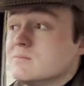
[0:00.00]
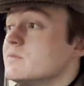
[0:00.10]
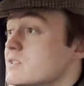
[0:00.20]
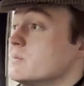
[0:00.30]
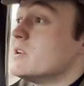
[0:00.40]

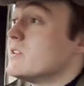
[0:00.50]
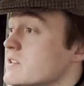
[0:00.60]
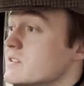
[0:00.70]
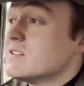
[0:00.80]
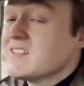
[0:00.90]
to be
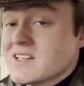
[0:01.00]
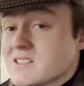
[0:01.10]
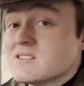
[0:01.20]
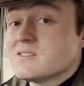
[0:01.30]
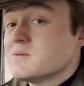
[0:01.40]
honest, and
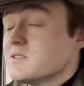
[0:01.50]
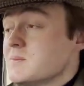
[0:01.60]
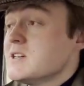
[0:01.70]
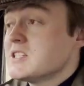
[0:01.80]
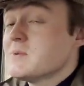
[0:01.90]
that's to
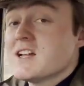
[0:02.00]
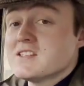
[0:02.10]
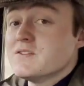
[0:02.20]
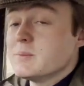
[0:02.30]
be expected